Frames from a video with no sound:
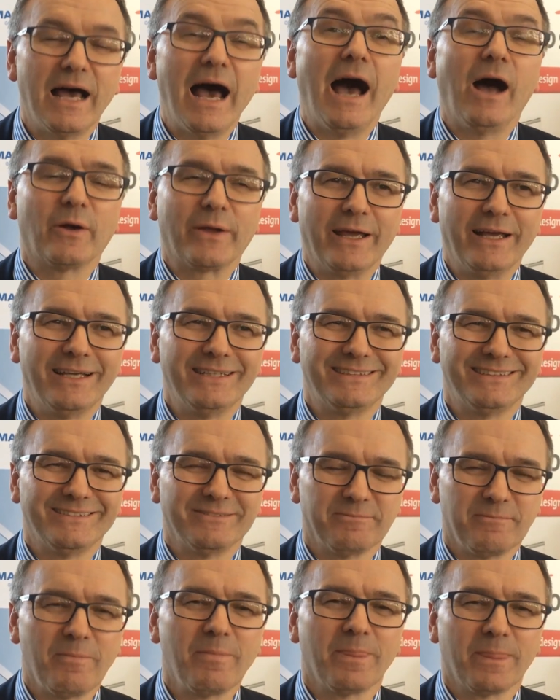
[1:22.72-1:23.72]
wood ah,
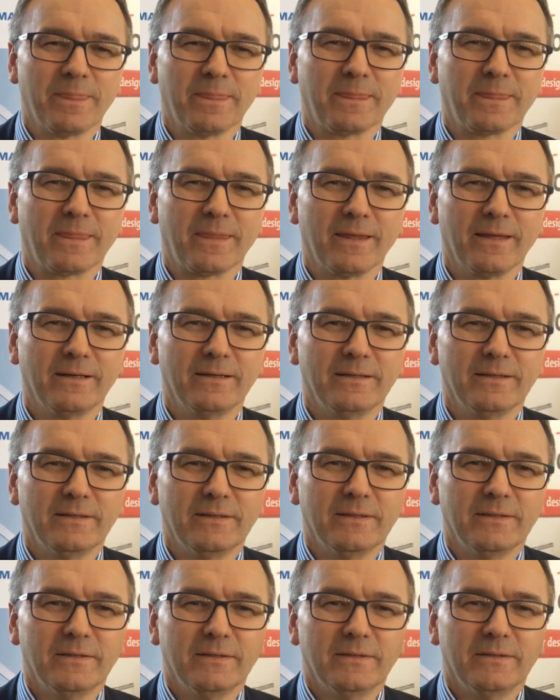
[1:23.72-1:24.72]
factory yes. software
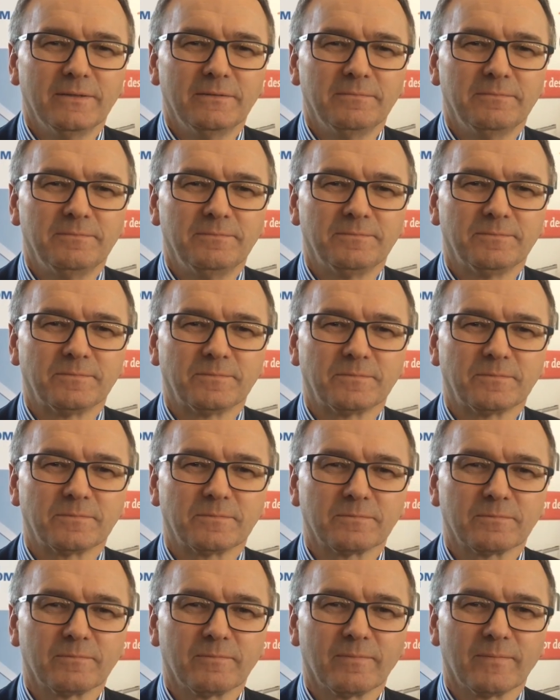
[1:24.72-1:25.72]
from Tanix
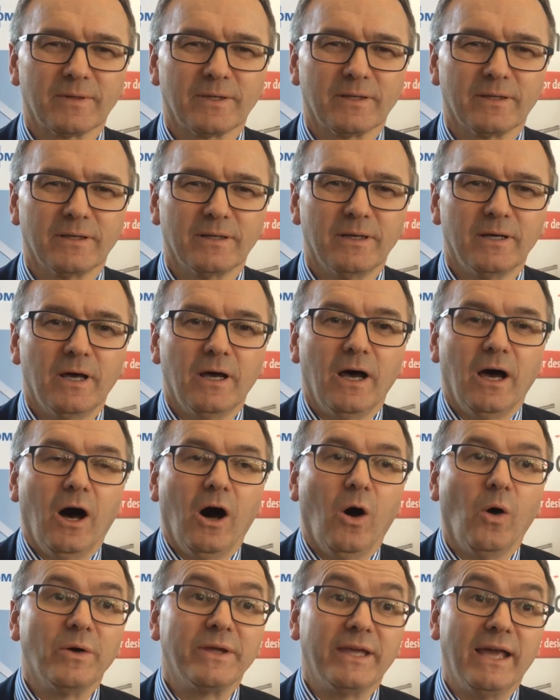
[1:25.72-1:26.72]
home?
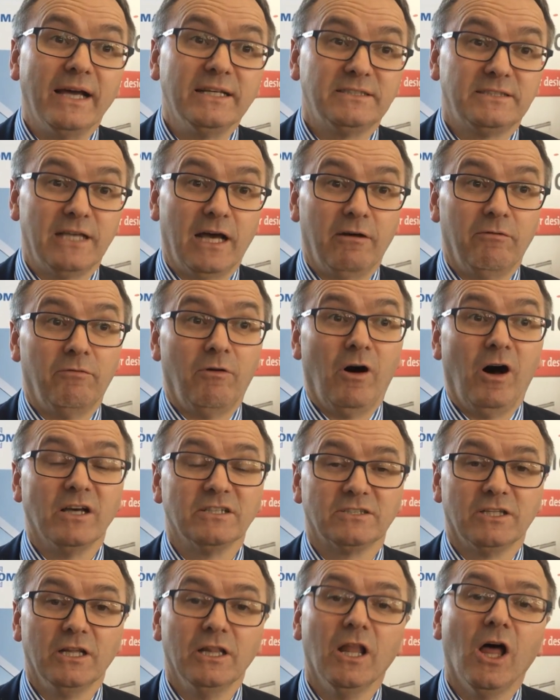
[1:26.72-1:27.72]
Oh yes, there
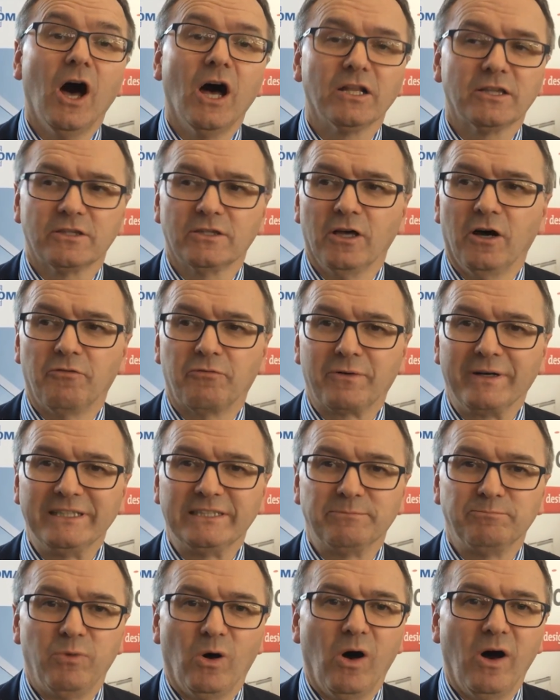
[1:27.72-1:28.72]
was a lot of
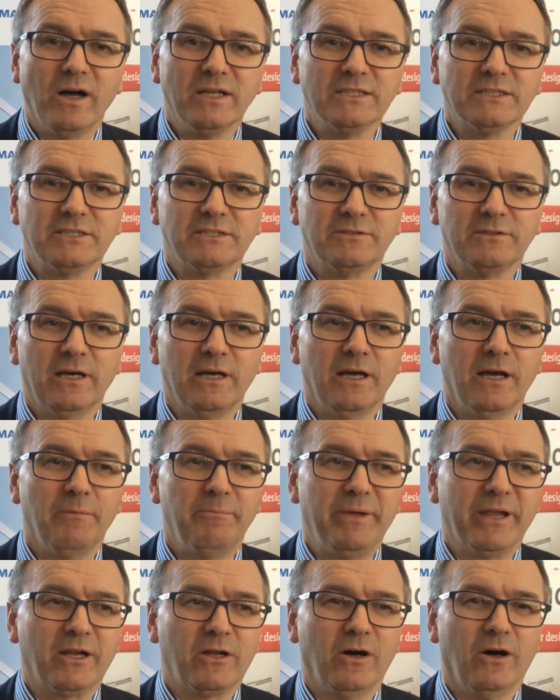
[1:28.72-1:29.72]
response uh,
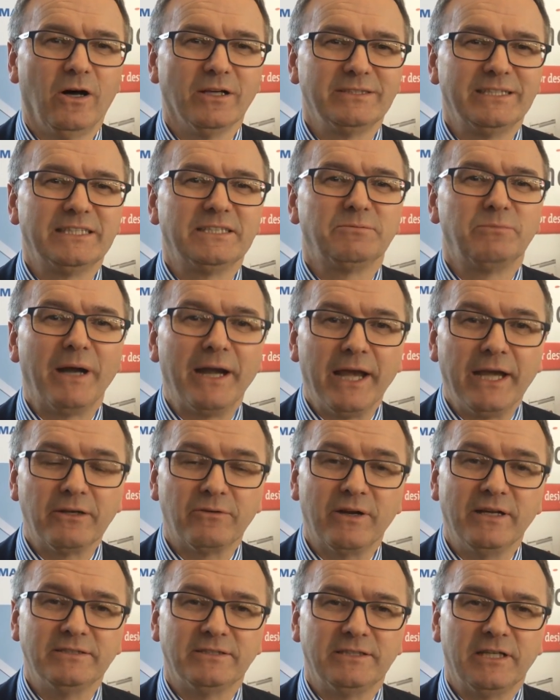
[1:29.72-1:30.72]
because it's very
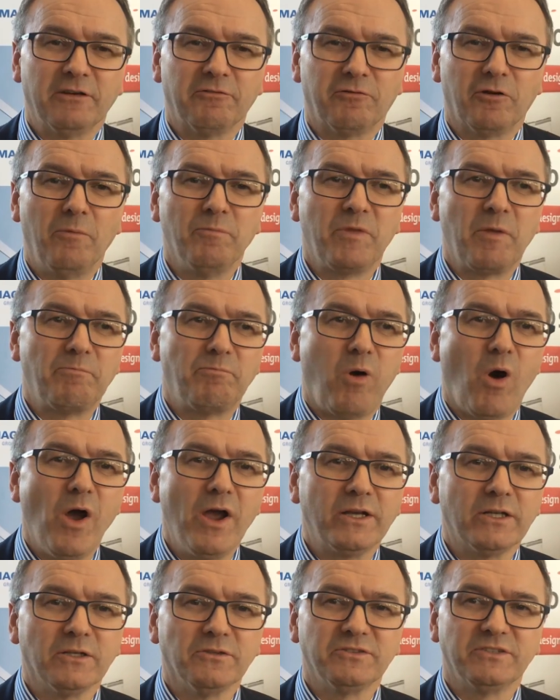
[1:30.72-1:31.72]
interesting from the
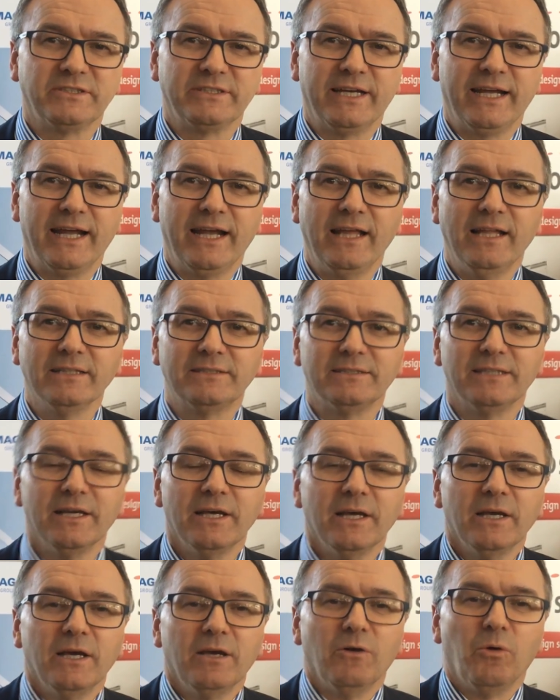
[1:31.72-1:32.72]
point of sales.
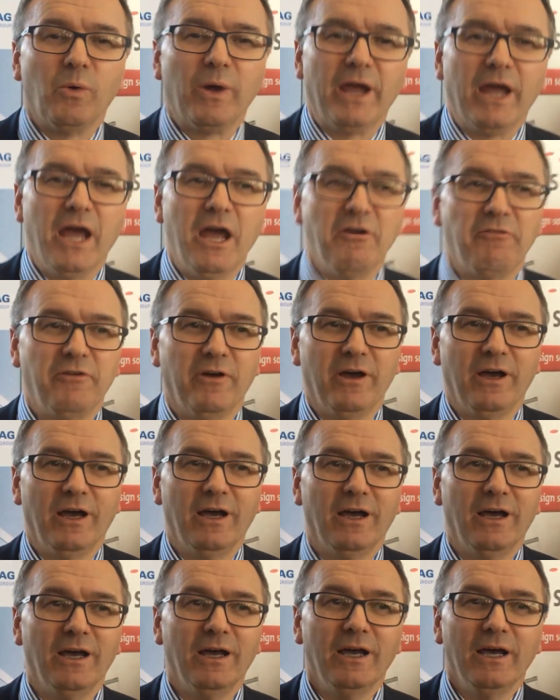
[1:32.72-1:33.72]
We have
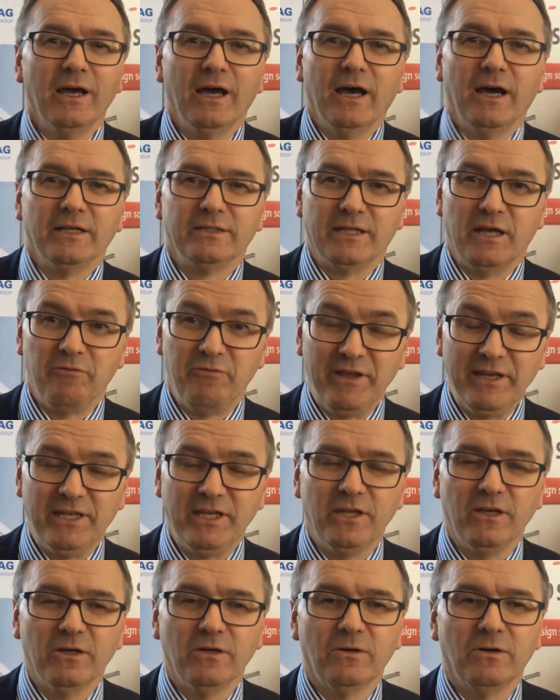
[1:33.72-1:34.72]
uh, the
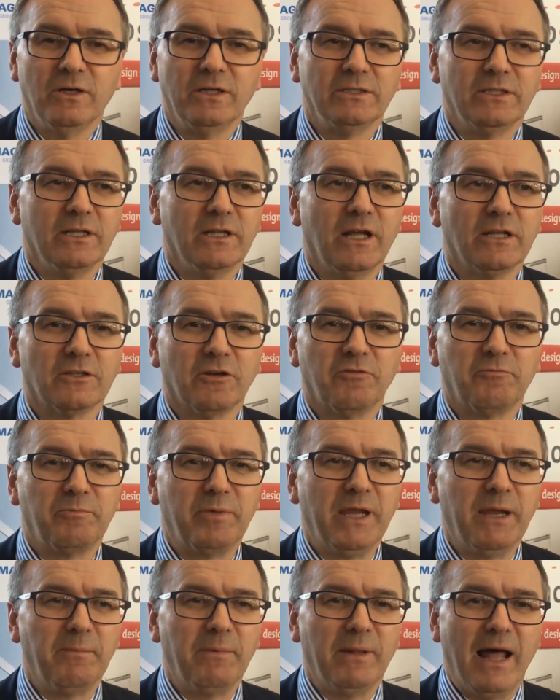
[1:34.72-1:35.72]
video and a lot of
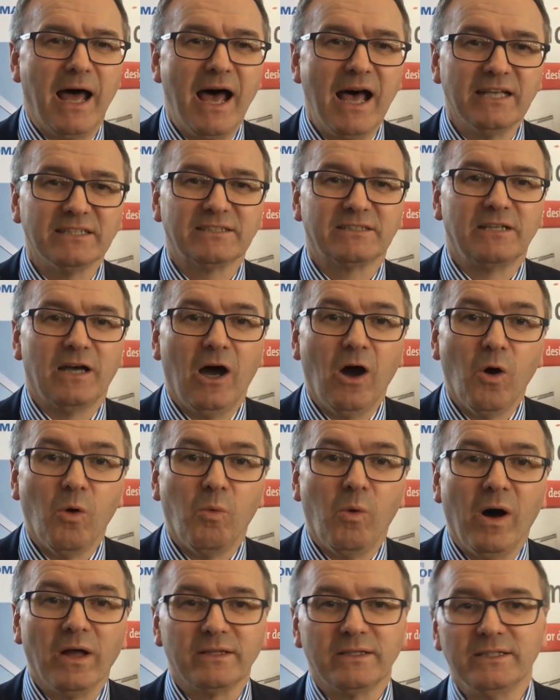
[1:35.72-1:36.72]
people ask, oh,
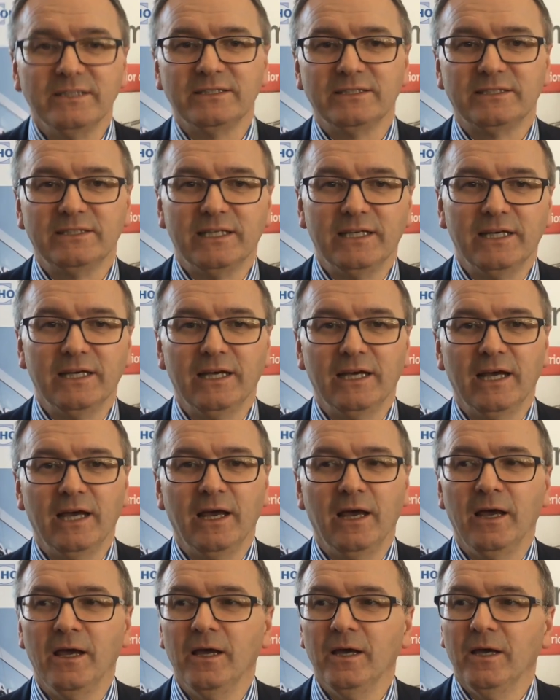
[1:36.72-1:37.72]
what is
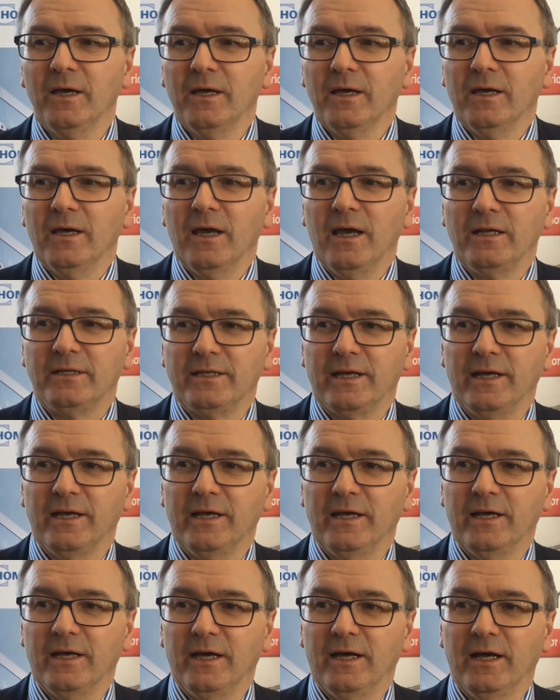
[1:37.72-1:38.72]
the,
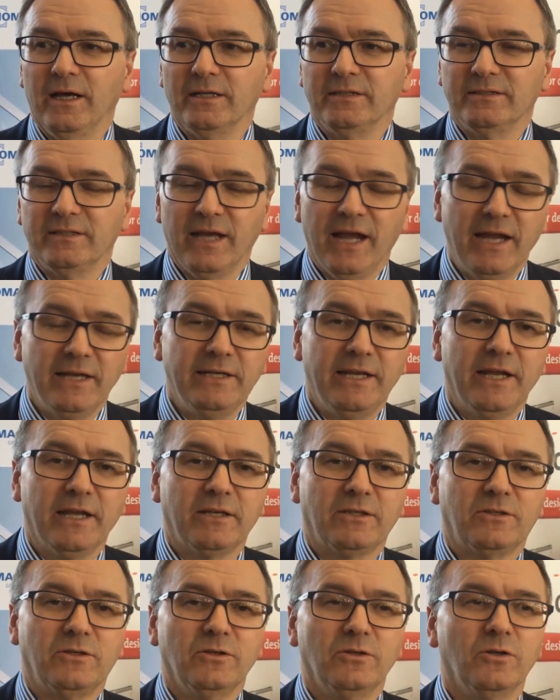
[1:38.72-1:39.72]
the
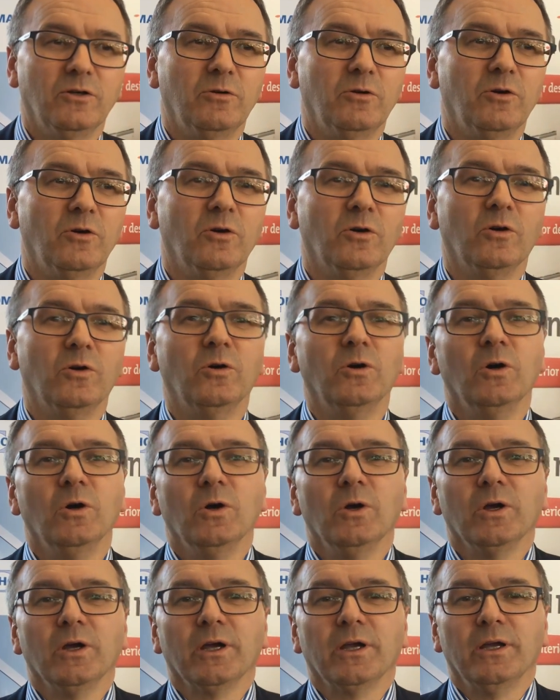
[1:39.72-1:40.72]
technique to,
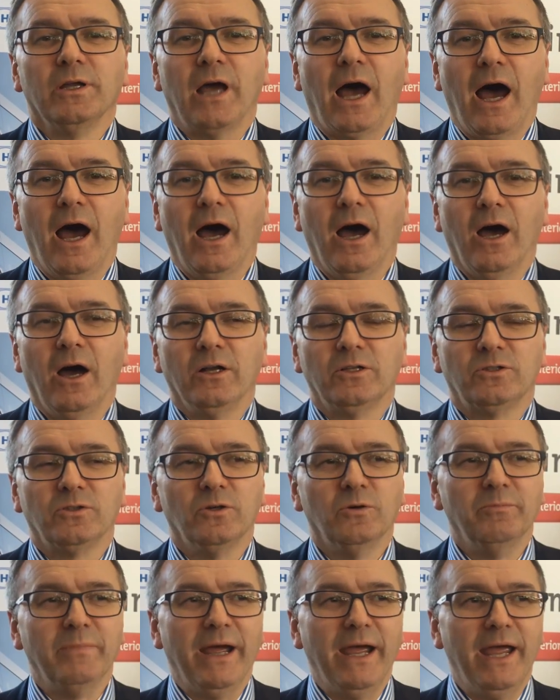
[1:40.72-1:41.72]
uh,
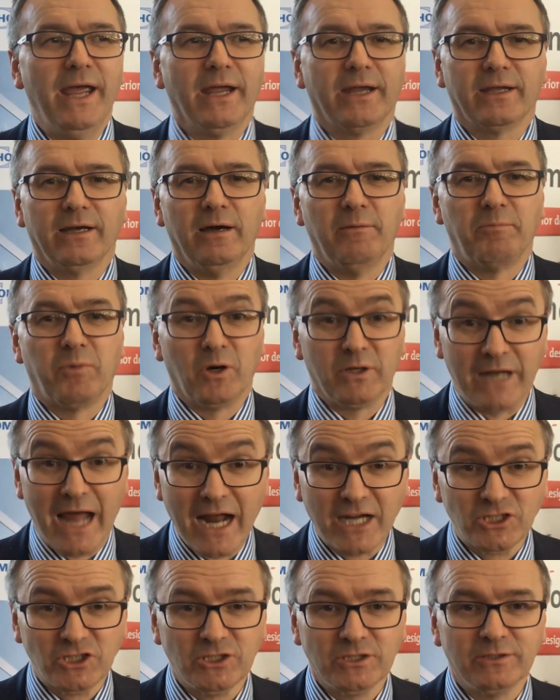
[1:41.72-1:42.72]
to make a
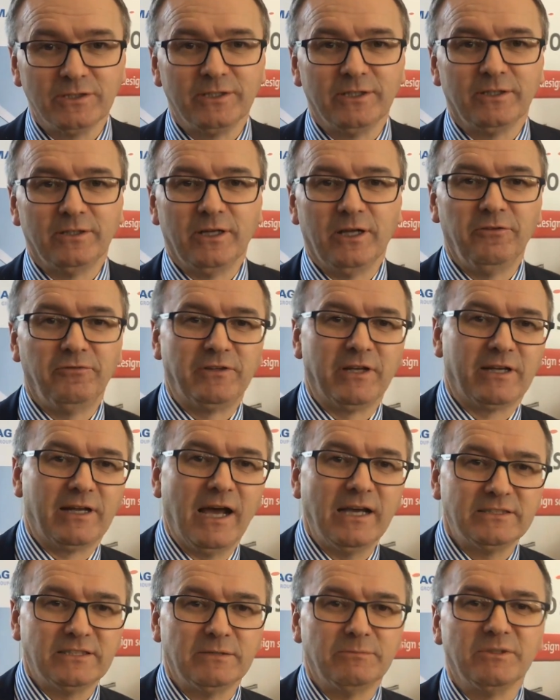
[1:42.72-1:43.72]
production if the
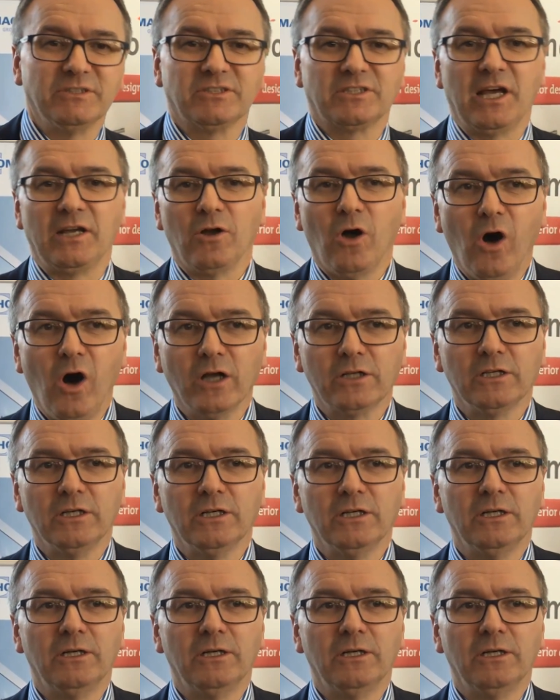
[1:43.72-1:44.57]
customers can order